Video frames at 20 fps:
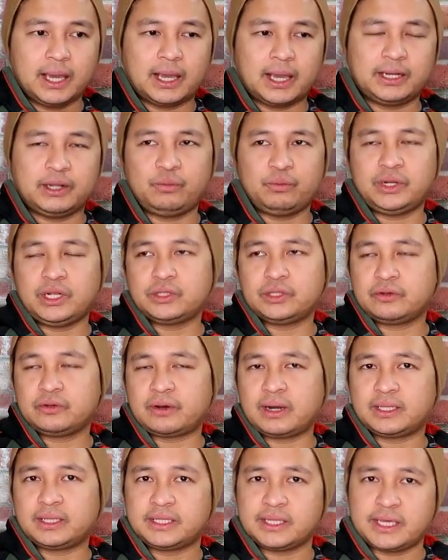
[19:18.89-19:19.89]
and then we need to
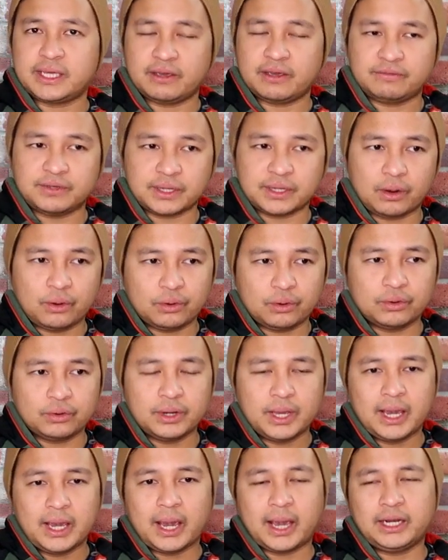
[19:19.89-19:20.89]
run TKVO,
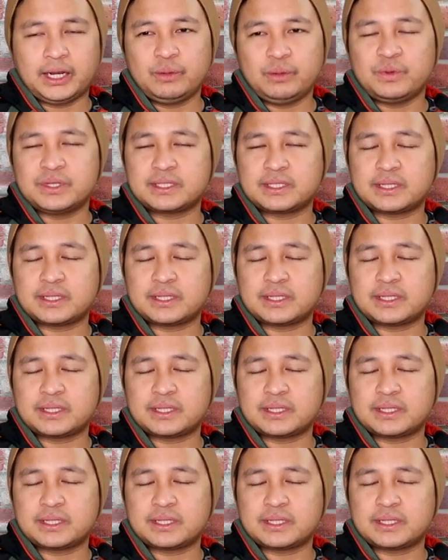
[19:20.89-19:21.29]
and then